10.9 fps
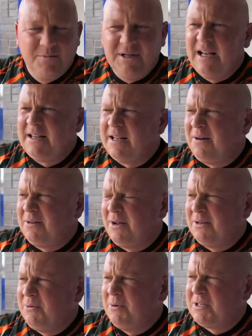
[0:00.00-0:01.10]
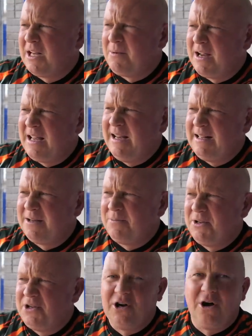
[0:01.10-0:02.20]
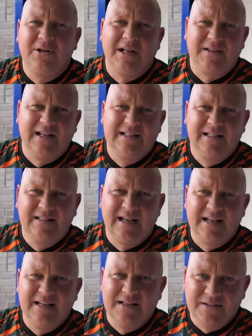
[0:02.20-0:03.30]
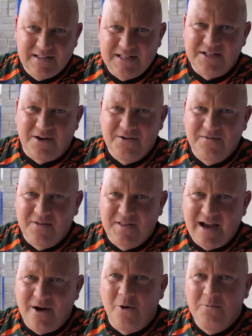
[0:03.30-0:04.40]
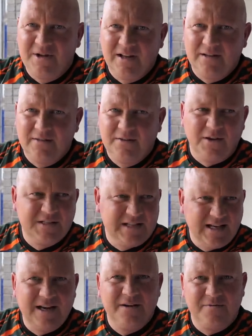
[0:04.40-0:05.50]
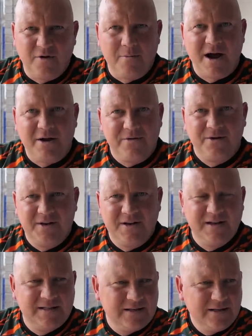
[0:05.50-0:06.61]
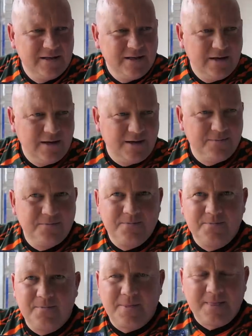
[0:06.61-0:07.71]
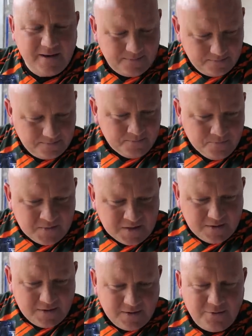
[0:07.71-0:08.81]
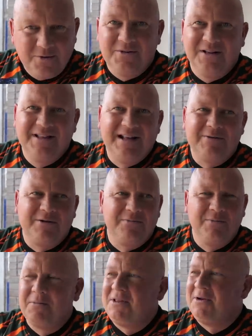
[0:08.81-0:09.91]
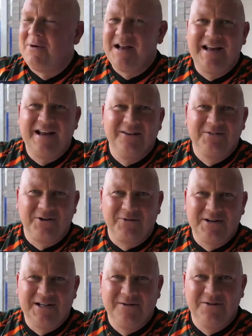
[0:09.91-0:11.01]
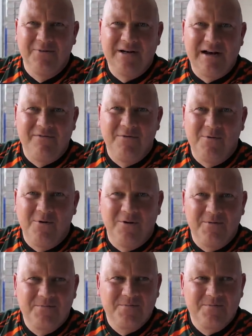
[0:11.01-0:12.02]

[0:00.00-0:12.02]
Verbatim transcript: But yeah, uh, like we were saying about kits, I mean, Charlton Athletic, they nicked the design for their home kit 98 from our third kit. The red one, yeah. Yep. Auto windscreen. And then you had, remember the away kit under Chris Hughton that we never wore?